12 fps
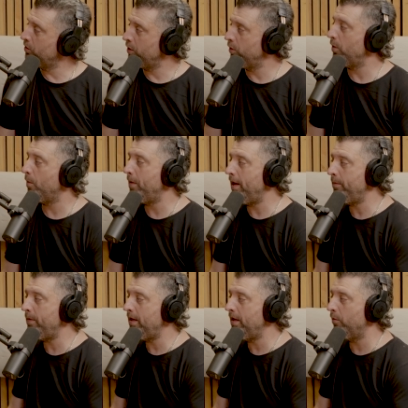Dude,
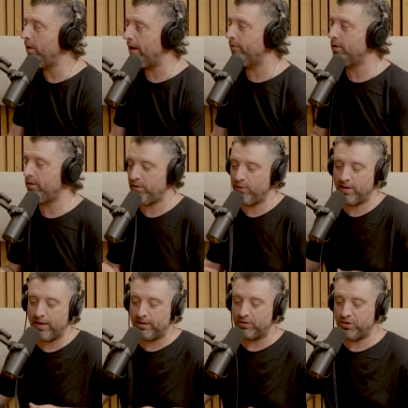maybe we have to do it
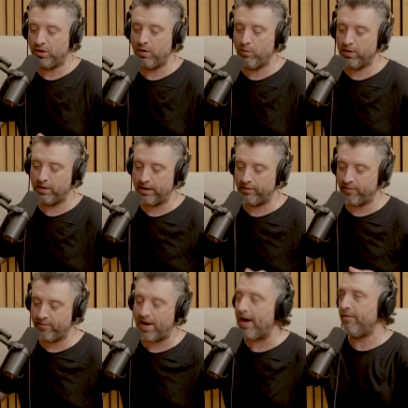like a show where like
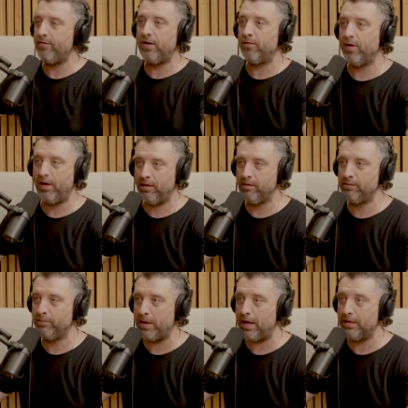5 different
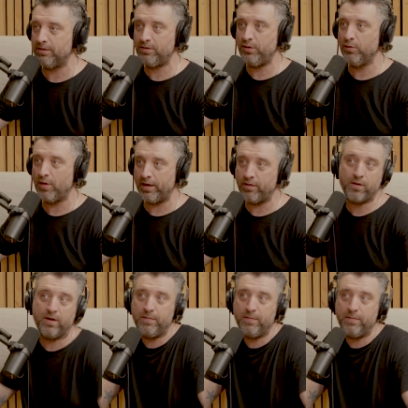pods do like 30